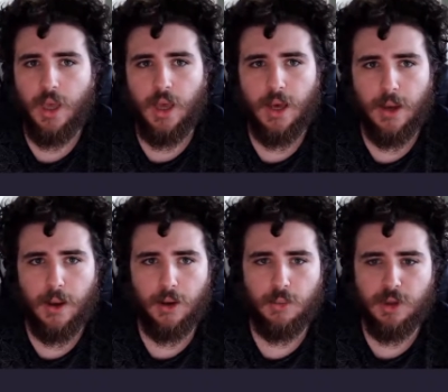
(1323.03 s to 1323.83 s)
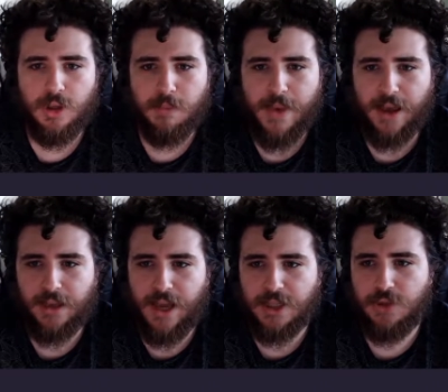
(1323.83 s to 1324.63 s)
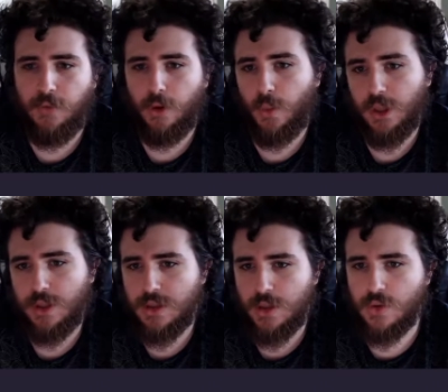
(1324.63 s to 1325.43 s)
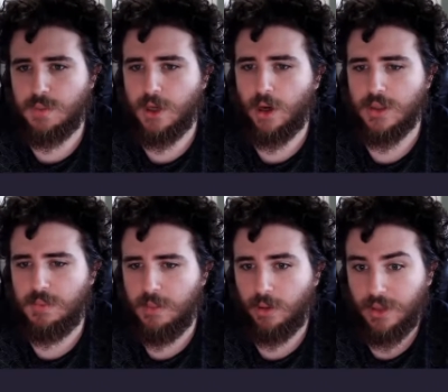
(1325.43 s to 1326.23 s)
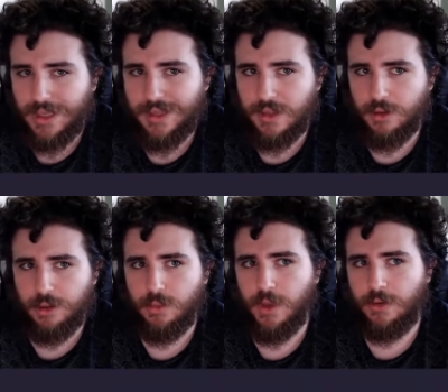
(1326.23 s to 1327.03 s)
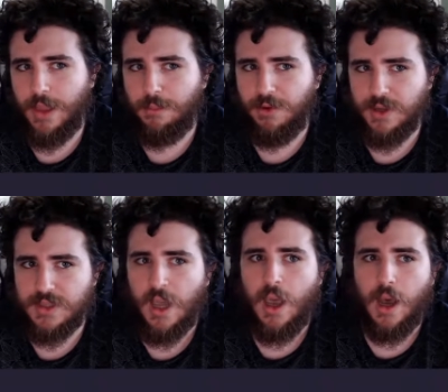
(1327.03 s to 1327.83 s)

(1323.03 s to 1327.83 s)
community backlash following this news, because people need 32-bit libraries,